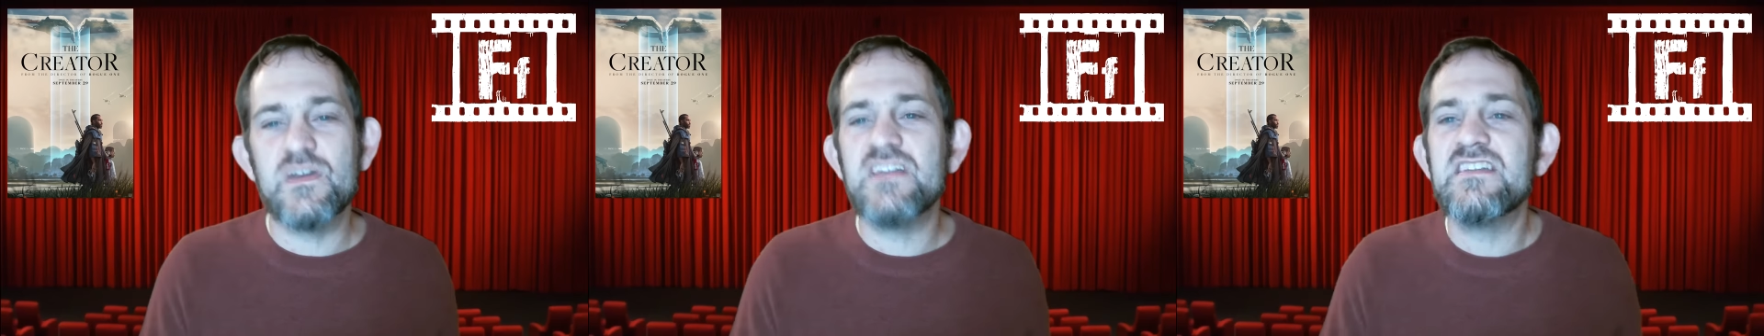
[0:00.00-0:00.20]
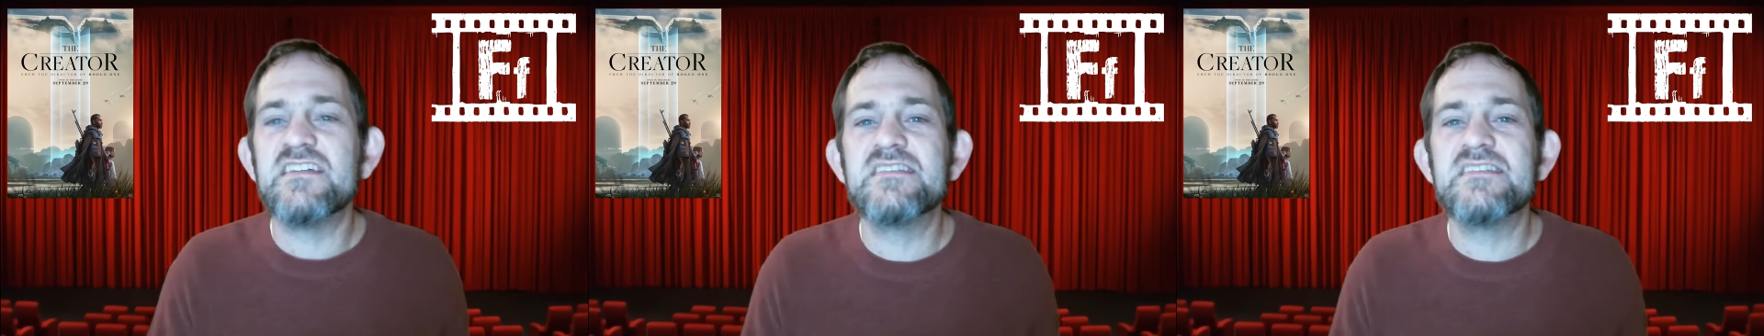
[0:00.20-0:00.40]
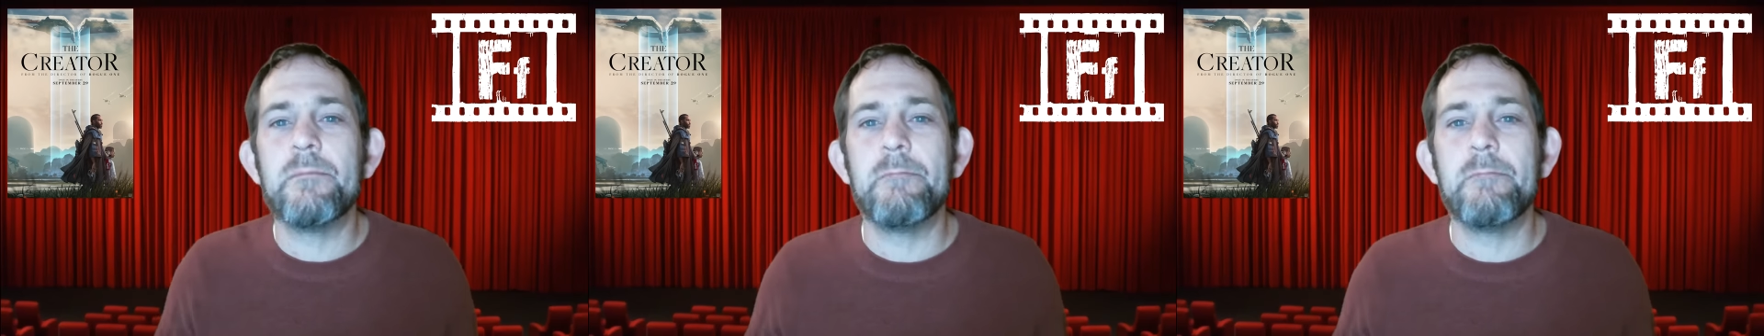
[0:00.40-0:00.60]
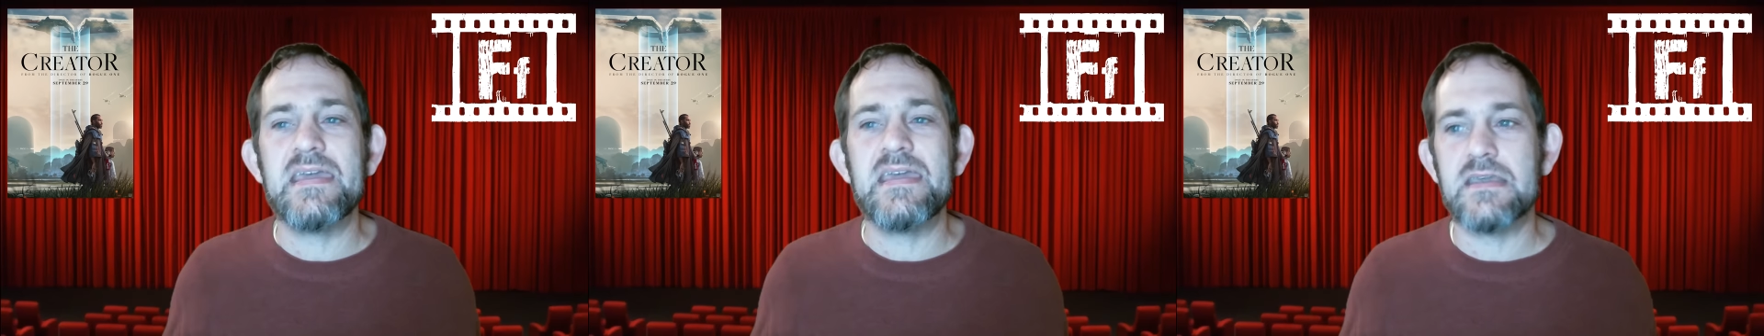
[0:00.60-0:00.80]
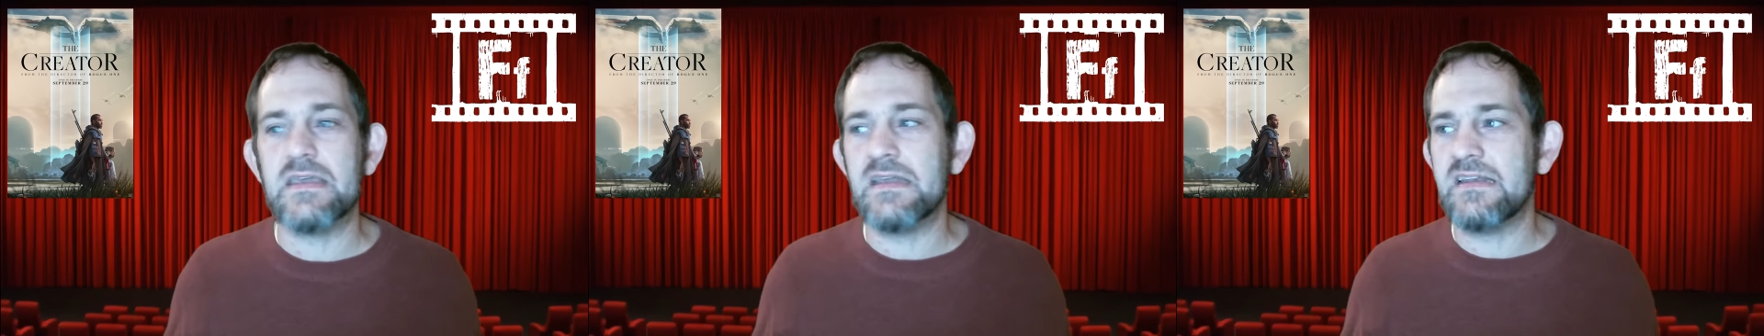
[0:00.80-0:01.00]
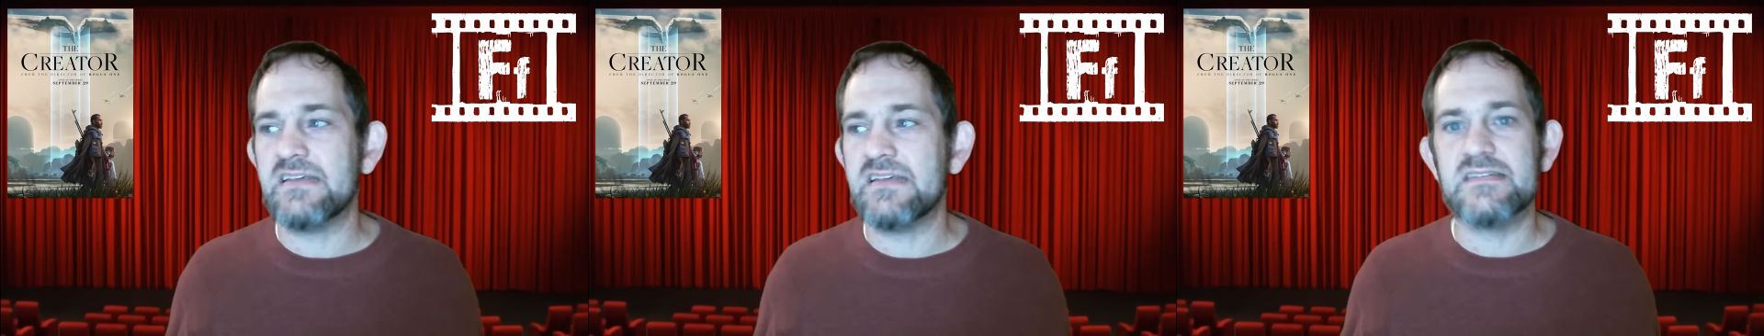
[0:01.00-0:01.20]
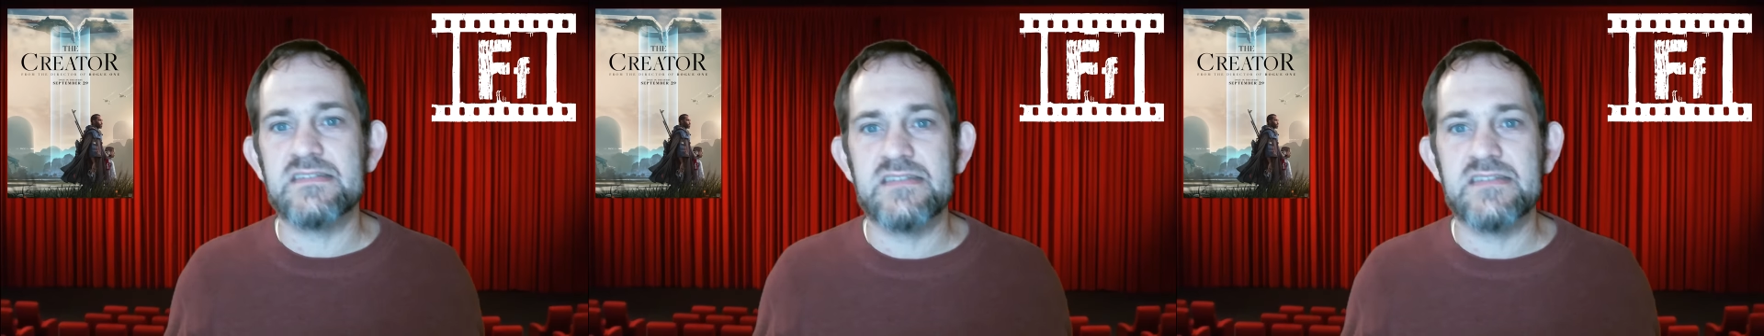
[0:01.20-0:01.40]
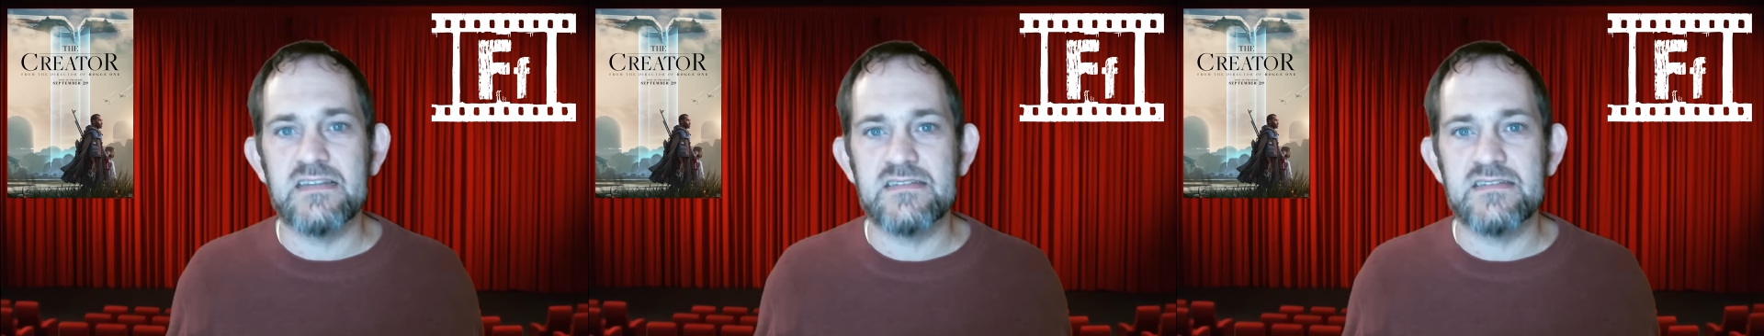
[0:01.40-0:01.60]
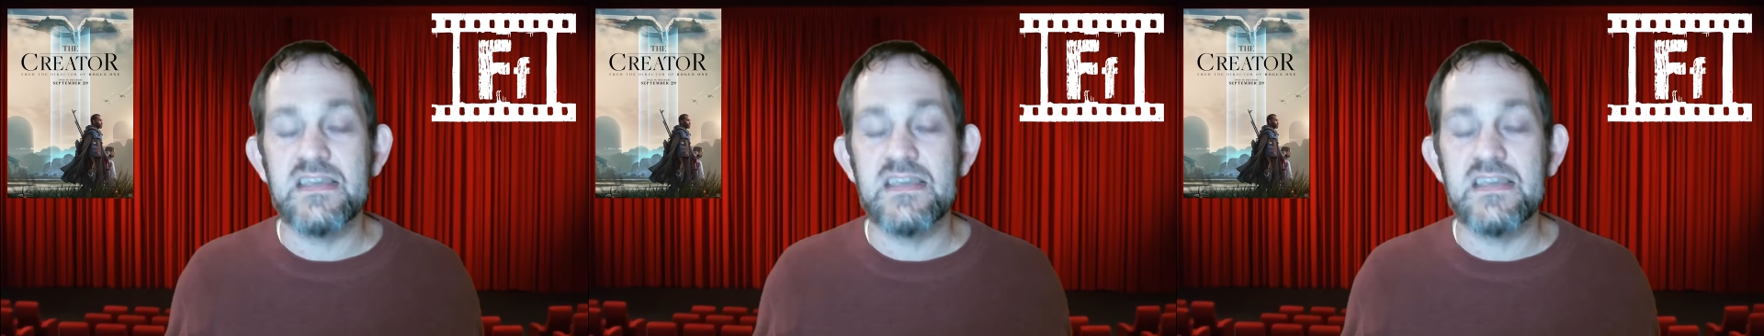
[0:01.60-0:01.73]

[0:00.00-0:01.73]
it doesn't make any sense.